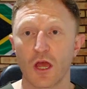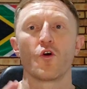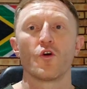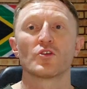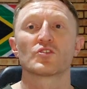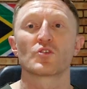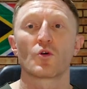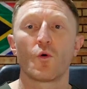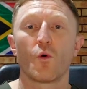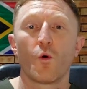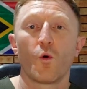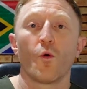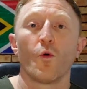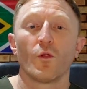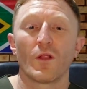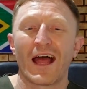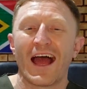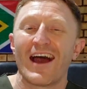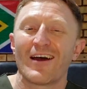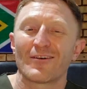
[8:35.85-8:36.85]
Those are
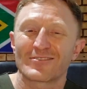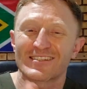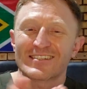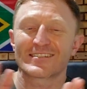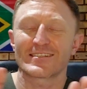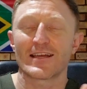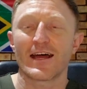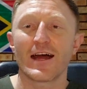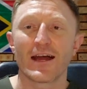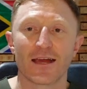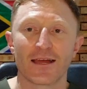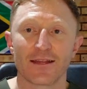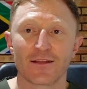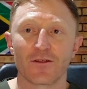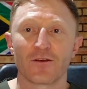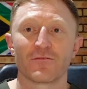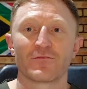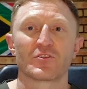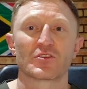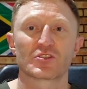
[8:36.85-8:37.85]
all outside
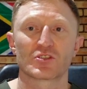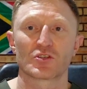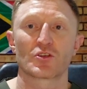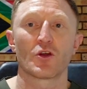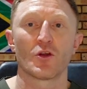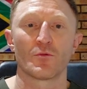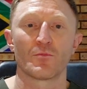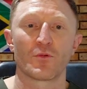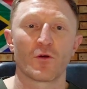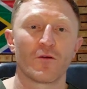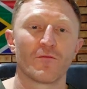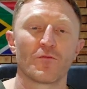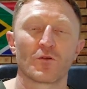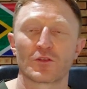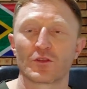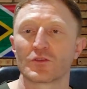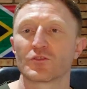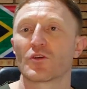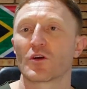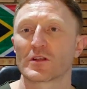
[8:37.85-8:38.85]
of the scope of what
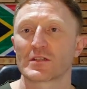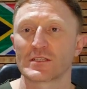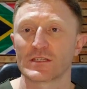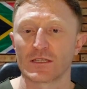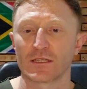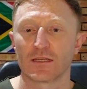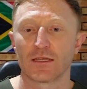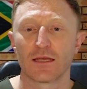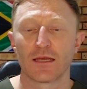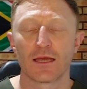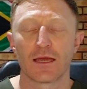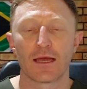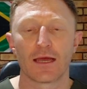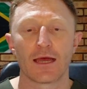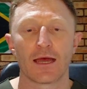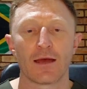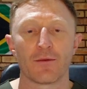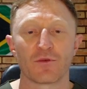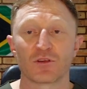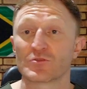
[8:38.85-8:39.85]
the doctor
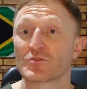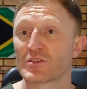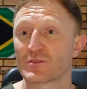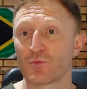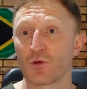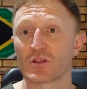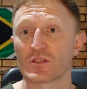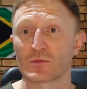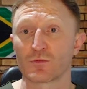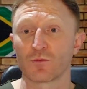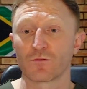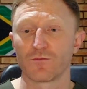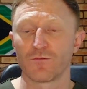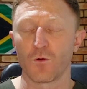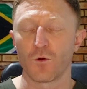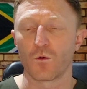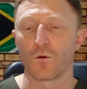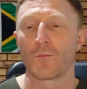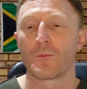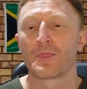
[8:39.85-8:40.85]
is responsible
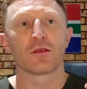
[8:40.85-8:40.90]
for.